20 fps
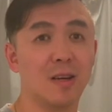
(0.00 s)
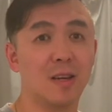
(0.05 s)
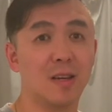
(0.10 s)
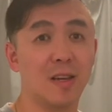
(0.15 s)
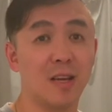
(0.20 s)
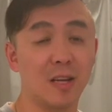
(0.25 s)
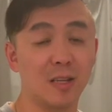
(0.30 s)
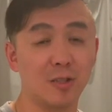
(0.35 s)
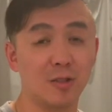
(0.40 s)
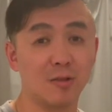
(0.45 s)

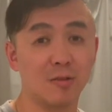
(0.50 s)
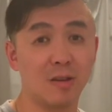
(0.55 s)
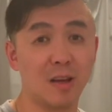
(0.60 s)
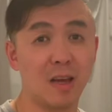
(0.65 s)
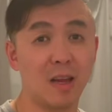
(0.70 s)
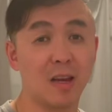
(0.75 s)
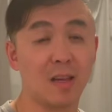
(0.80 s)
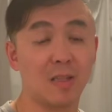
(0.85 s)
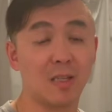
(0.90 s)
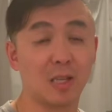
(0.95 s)
natural
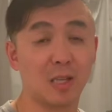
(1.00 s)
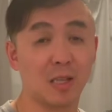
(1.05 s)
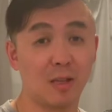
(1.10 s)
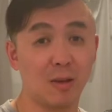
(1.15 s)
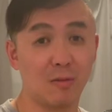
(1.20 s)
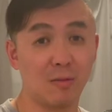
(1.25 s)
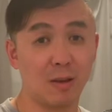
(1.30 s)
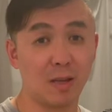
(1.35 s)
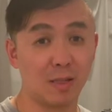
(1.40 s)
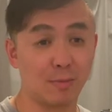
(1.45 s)
and as
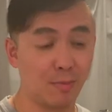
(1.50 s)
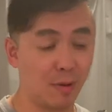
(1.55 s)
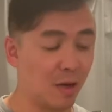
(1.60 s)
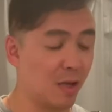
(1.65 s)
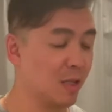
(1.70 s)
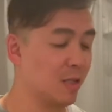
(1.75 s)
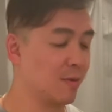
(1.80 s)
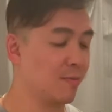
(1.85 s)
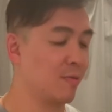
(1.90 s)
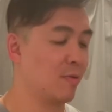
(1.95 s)
glowing as
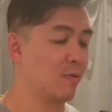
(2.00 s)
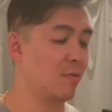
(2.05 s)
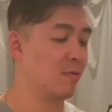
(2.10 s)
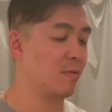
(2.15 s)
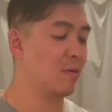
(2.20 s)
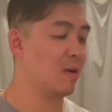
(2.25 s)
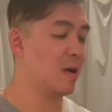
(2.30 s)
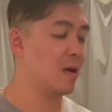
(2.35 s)
possible.